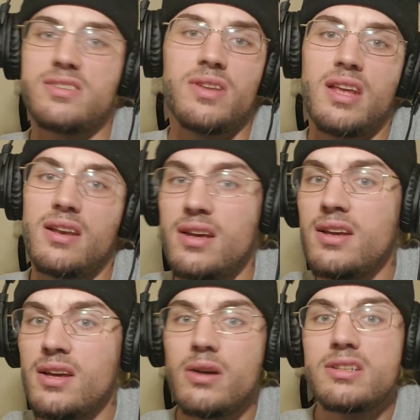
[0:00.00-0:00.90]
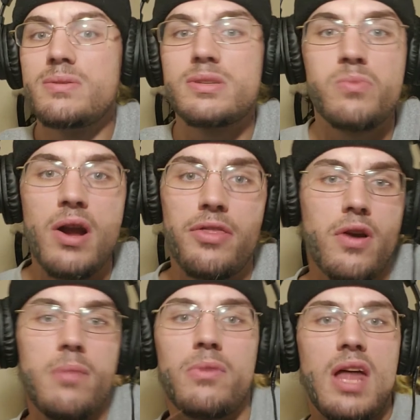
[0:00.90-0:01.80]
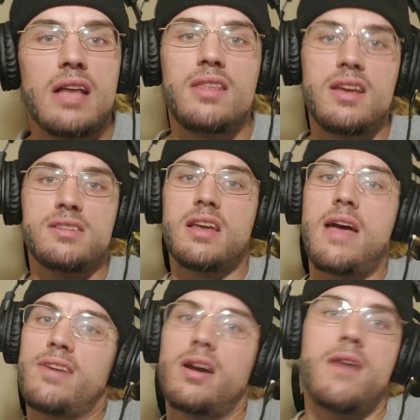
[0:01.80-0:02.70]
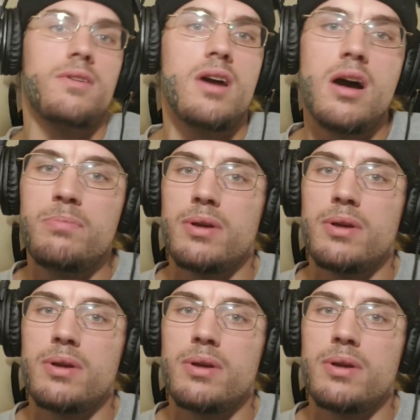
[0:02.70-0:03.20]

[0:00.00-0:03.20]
So then if you just wear thermal like this, have it covered up.